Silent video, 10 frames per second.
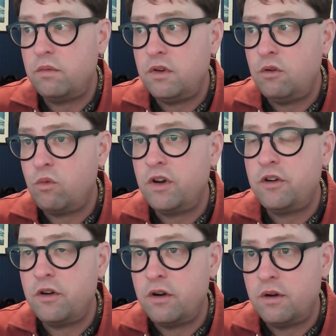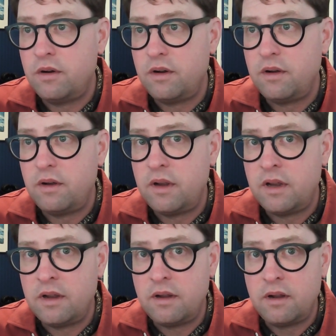you wonder
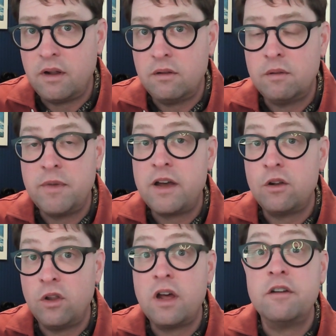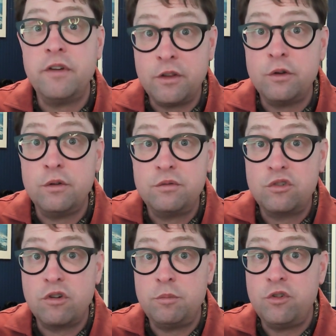about a lot of other
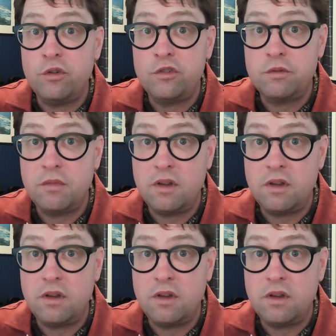scriptures,